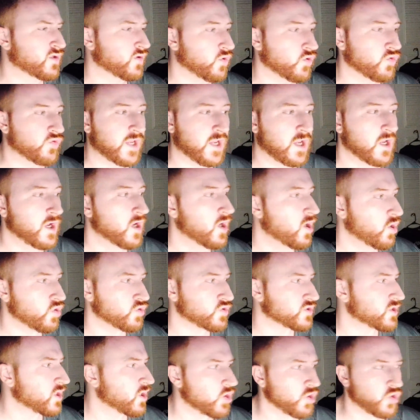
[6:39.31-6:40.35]

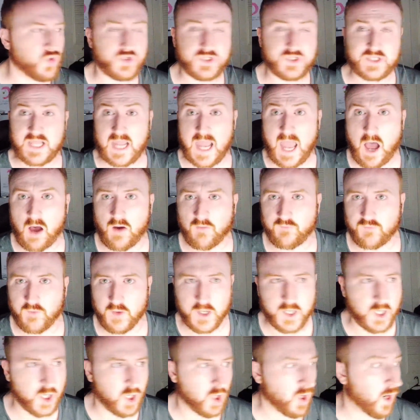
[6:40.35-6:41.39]
Who's the alpha
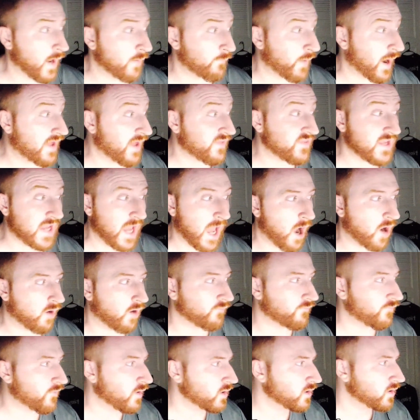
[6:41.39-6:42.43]
here? Am I the
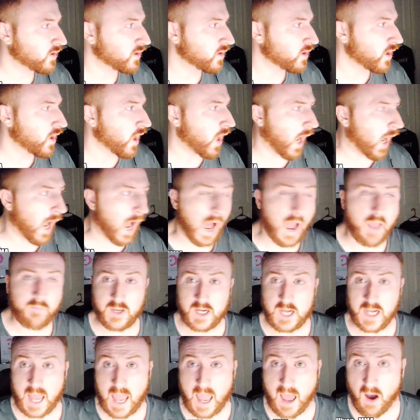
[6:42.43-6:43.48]
alpha? I'm
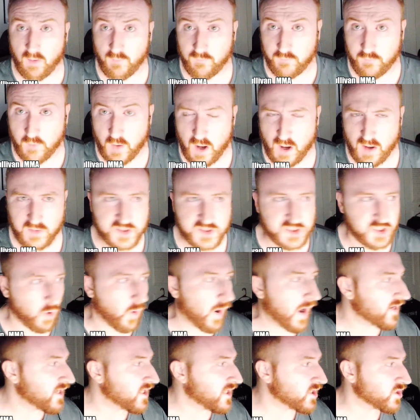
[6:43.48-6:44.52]
an alpha, so
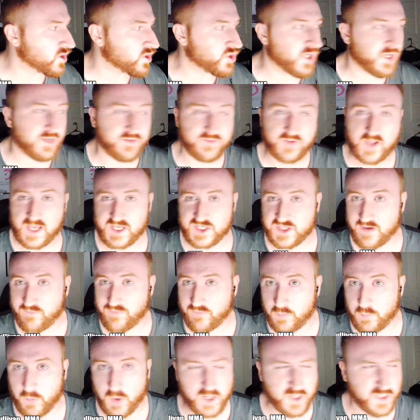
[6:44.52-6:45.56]
I need to shit test
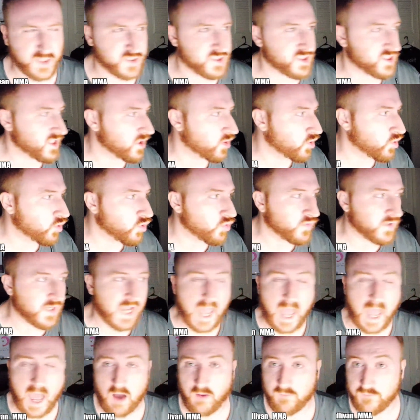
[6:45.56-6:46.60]
everybody to see who the
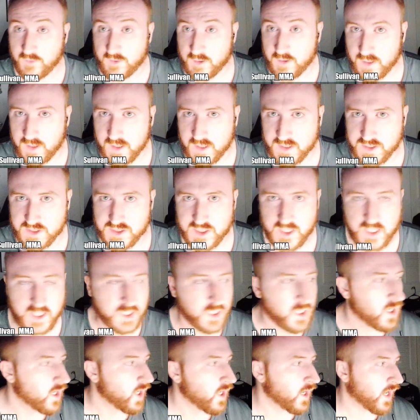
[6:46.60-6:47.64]
alpha is. And
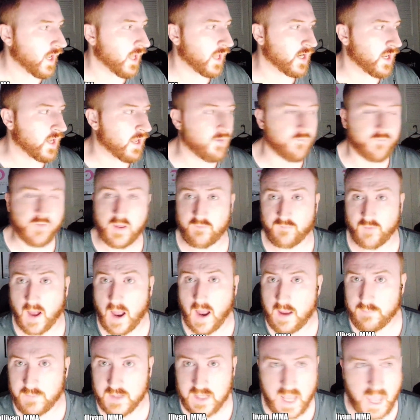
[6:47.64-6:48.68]
if
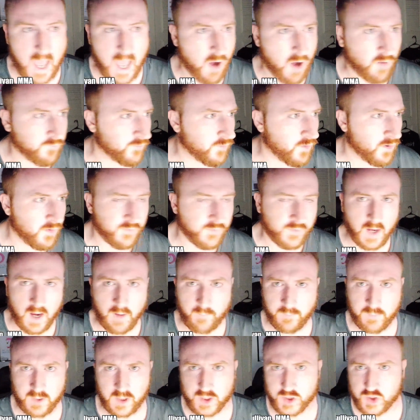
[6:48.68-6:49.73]
I'm the alpha, then
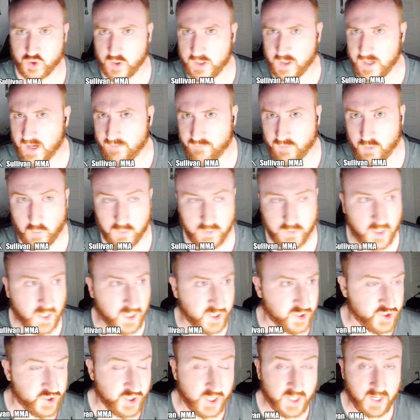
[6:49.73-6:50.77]
I'm gonna treat everyone like
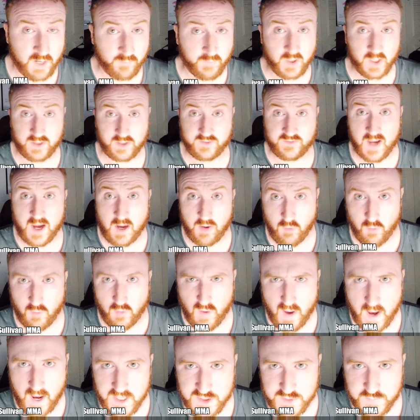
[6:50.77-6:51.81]
shit. I'm gonna
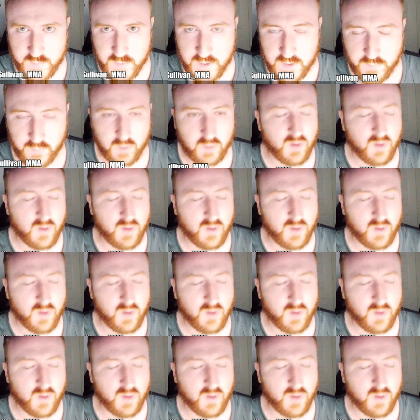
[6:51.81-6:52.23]
terrorize people.